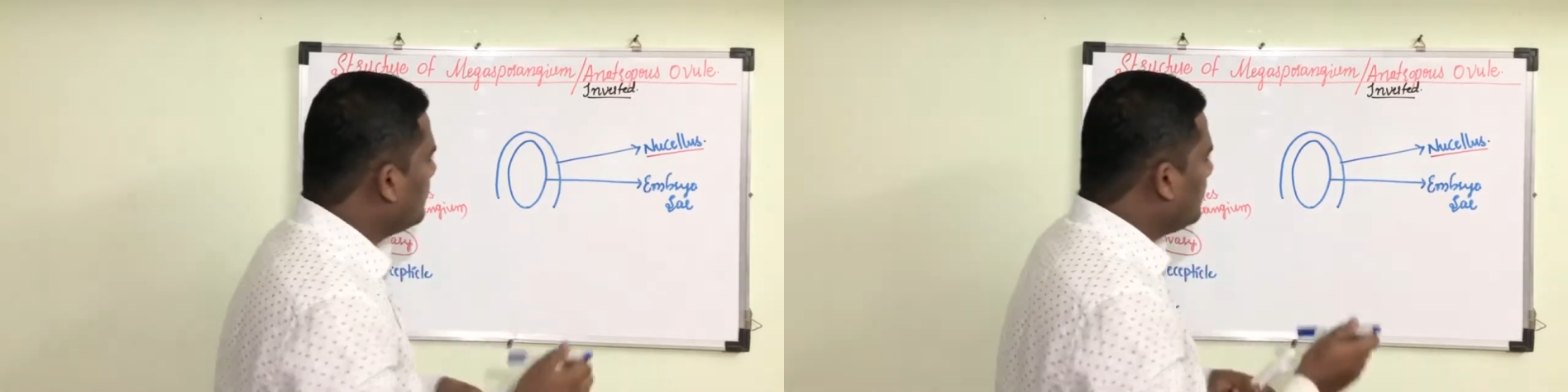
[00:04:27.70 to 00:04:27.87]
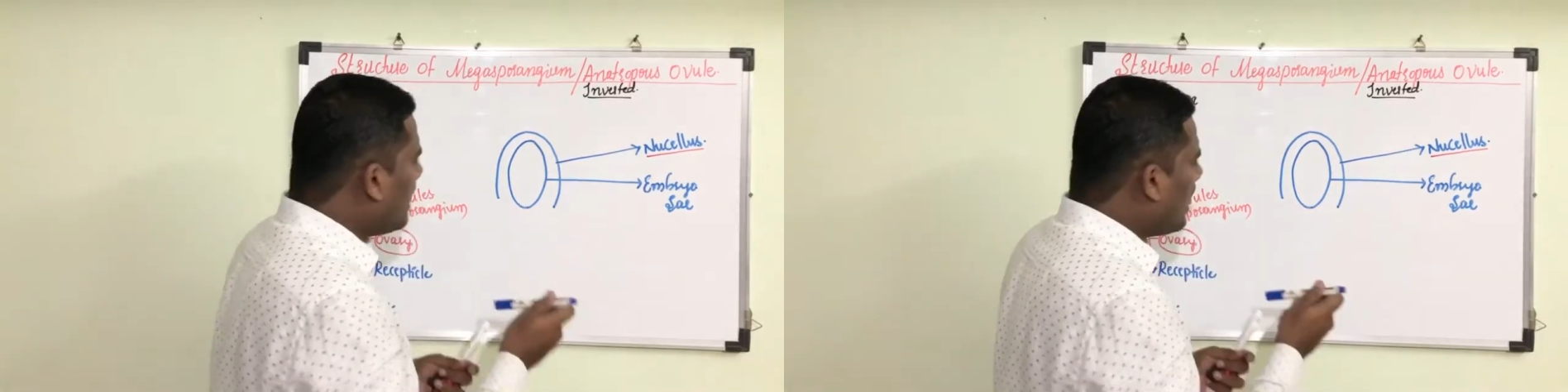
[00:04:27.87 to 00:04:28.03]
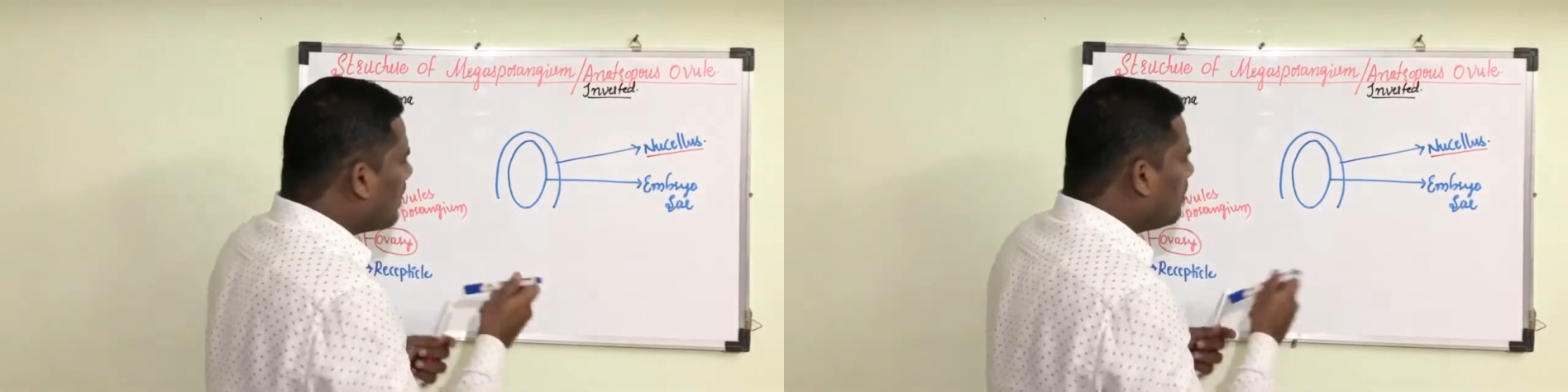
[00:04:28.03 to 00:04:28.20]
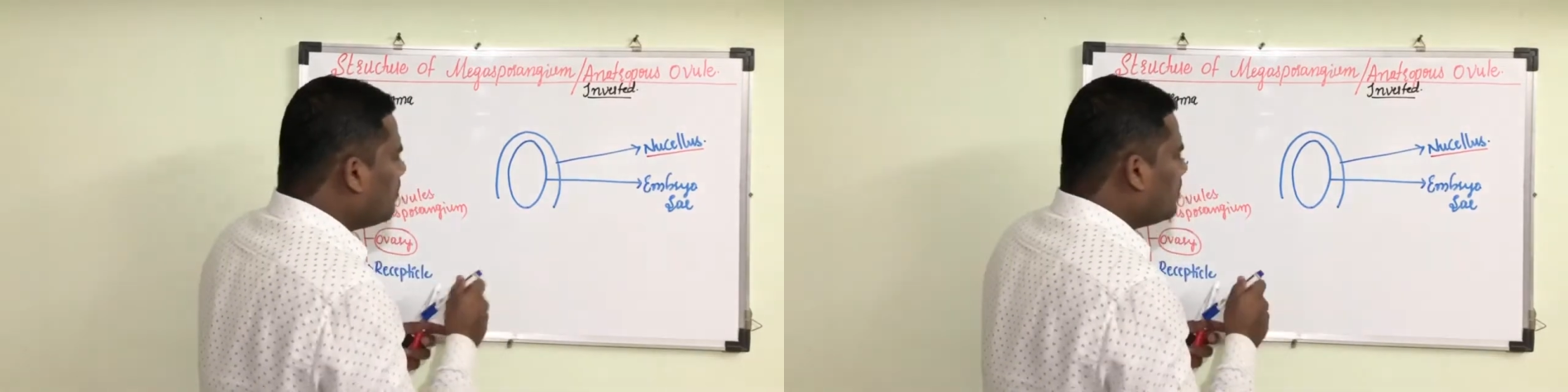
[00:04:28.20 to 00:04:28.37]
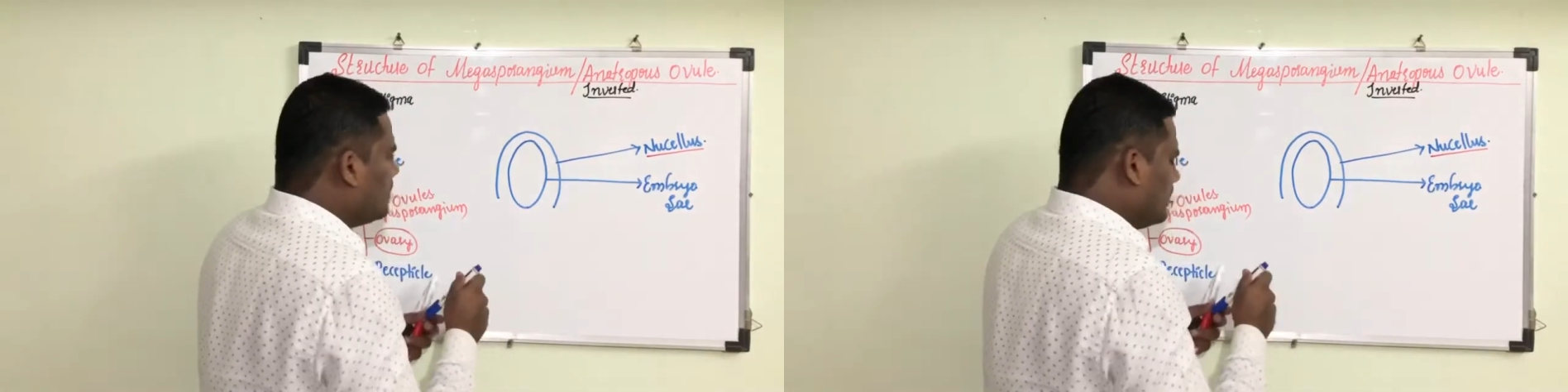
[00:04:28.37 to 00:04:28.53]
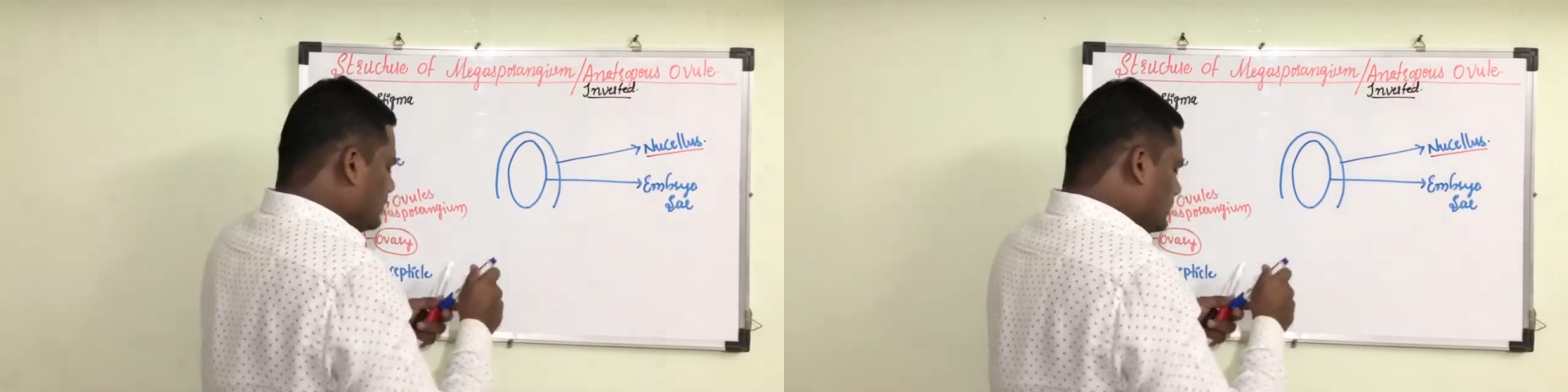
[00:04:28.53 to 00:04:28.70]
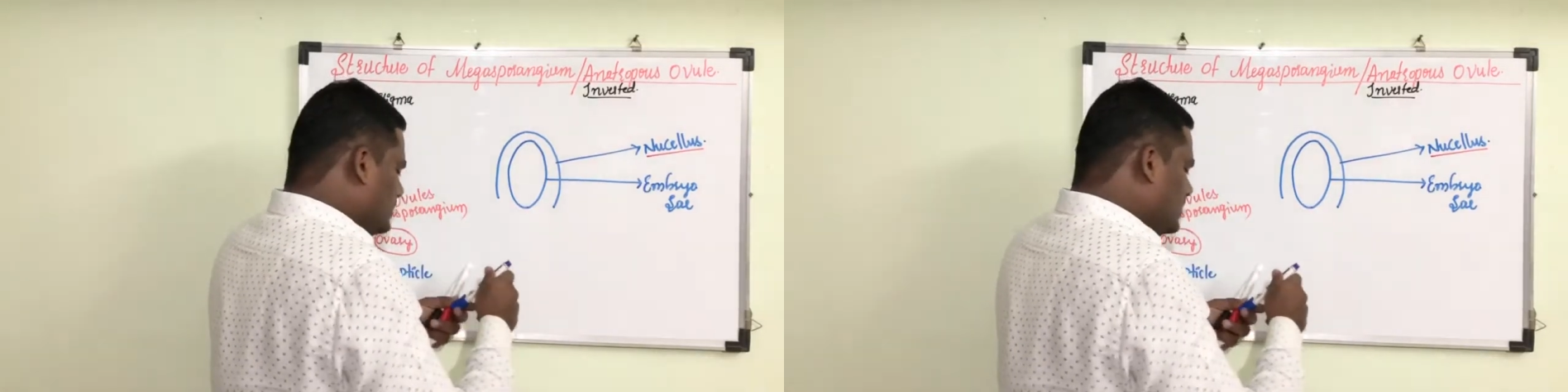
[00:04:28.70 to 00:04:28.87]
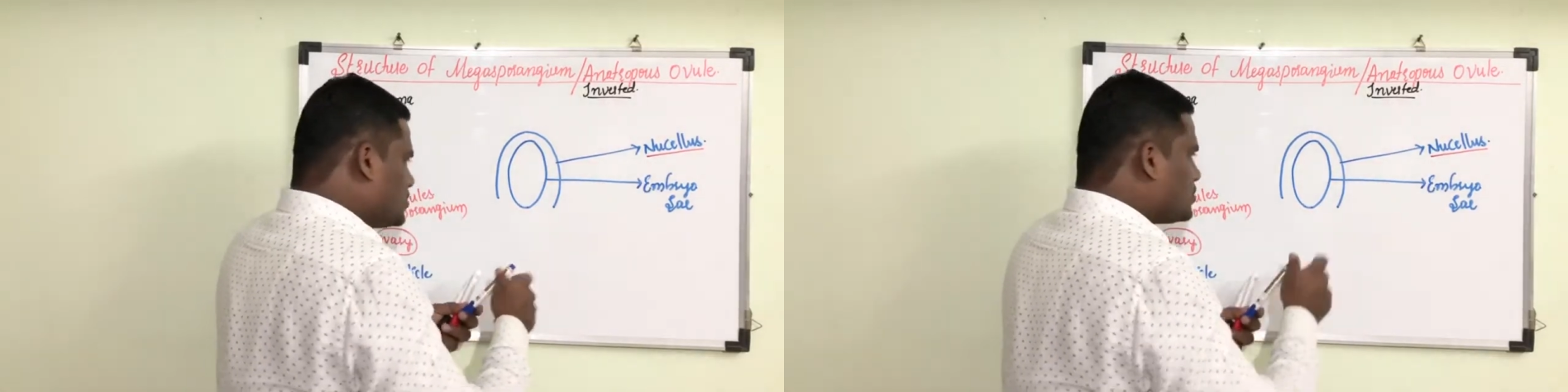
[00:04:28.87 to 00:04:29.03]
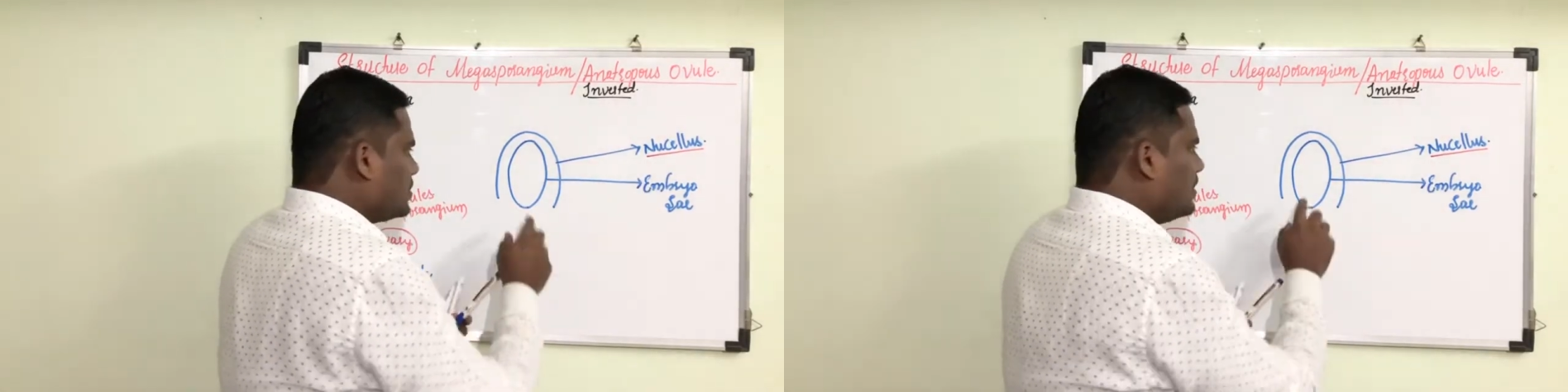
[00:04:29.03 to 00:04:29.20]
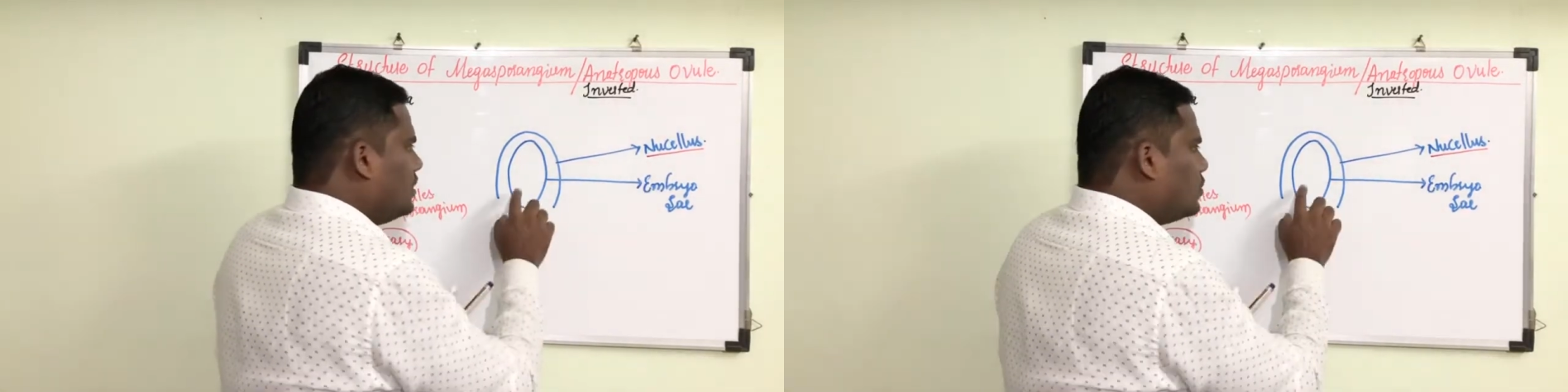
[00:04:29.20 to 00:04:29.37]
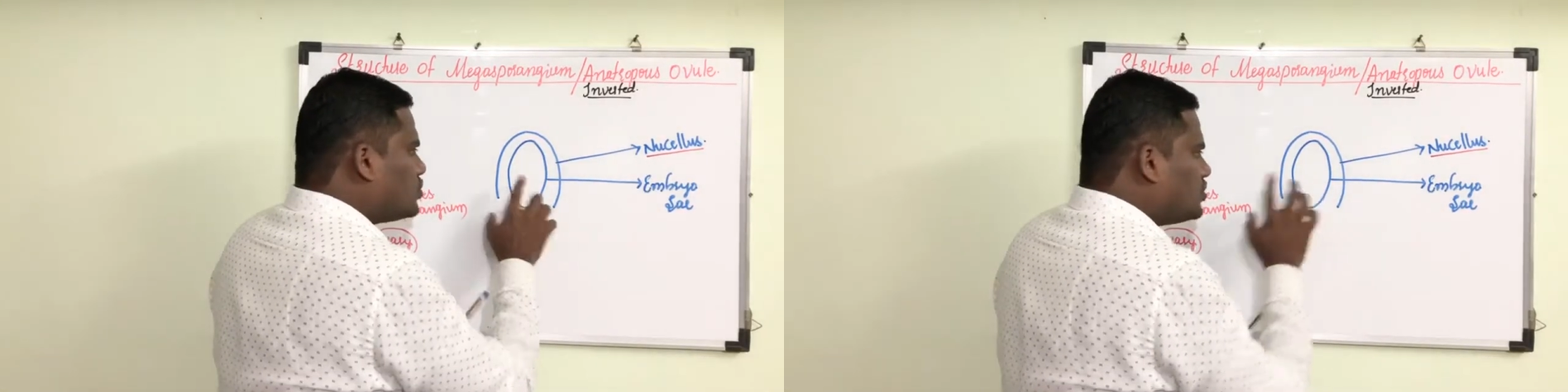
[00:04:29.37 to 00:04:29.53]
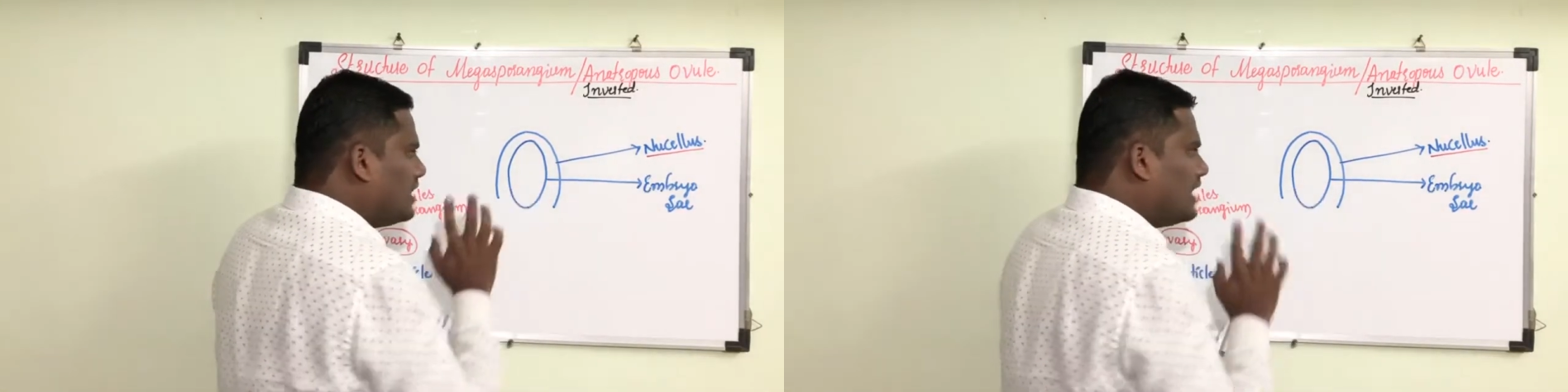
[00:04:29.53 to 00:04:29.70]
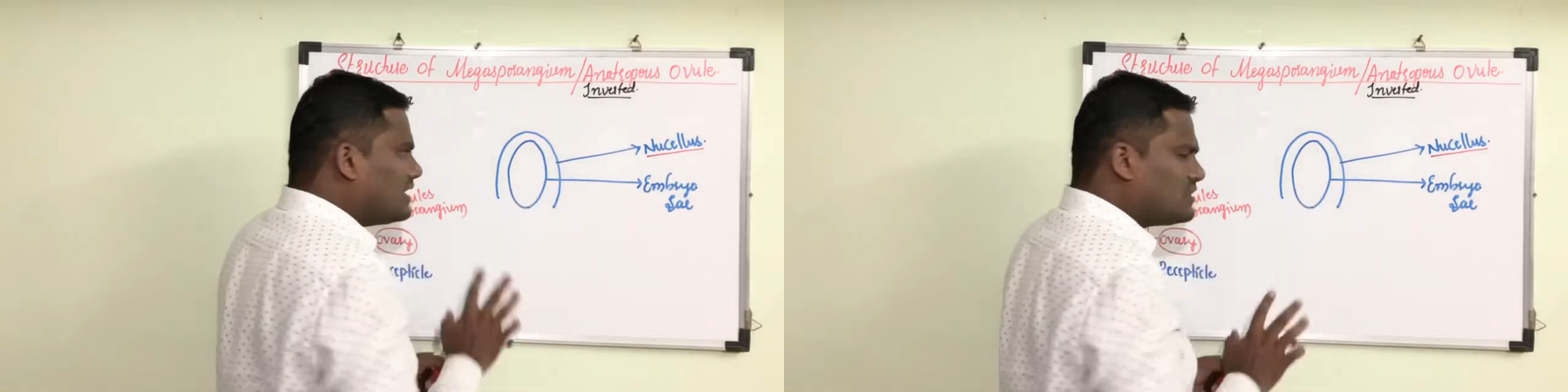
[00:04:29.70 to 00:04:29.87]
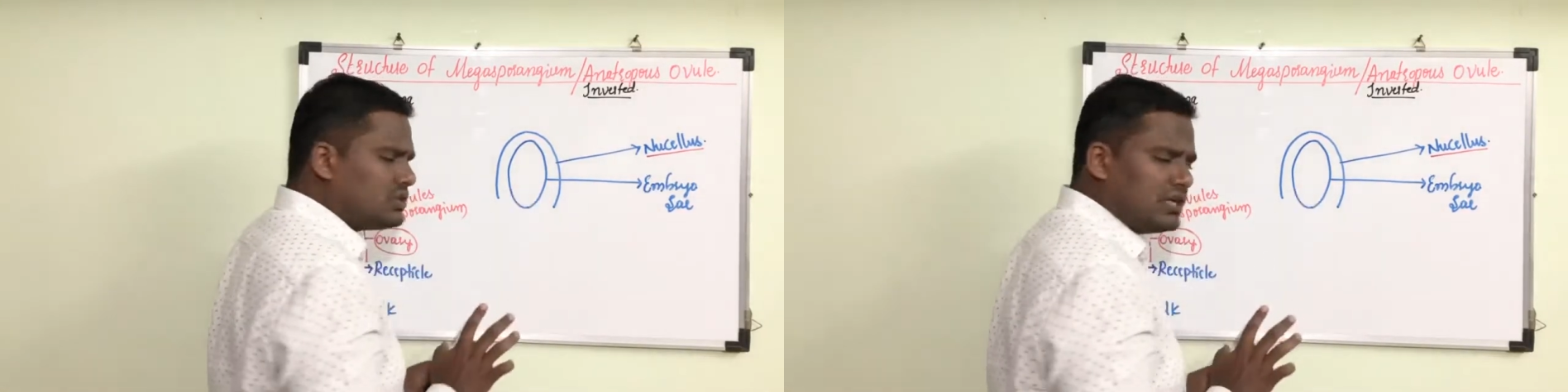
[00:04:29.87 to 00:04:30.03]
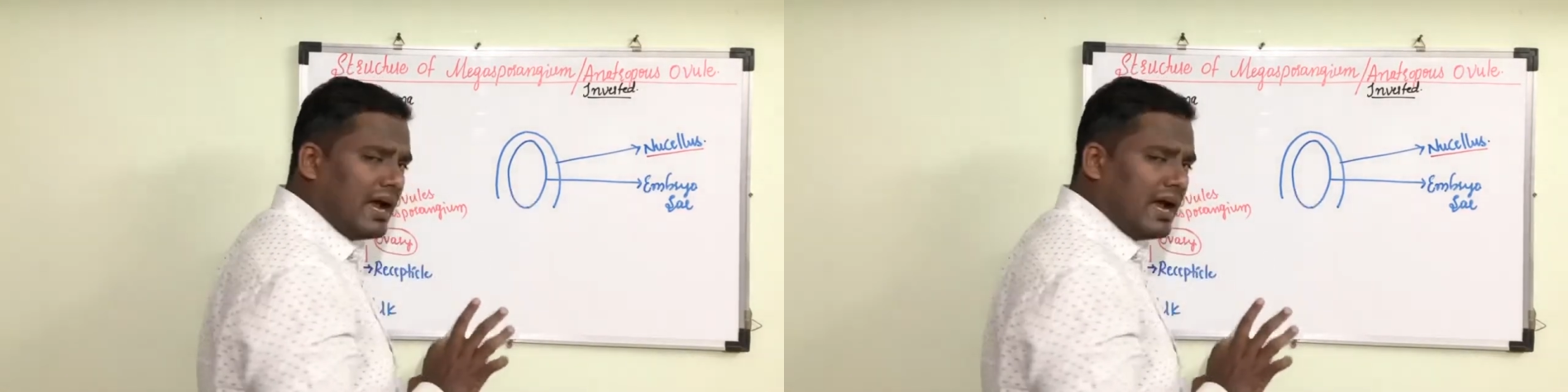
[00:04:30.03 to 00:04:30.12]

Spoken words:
Now, this nucellus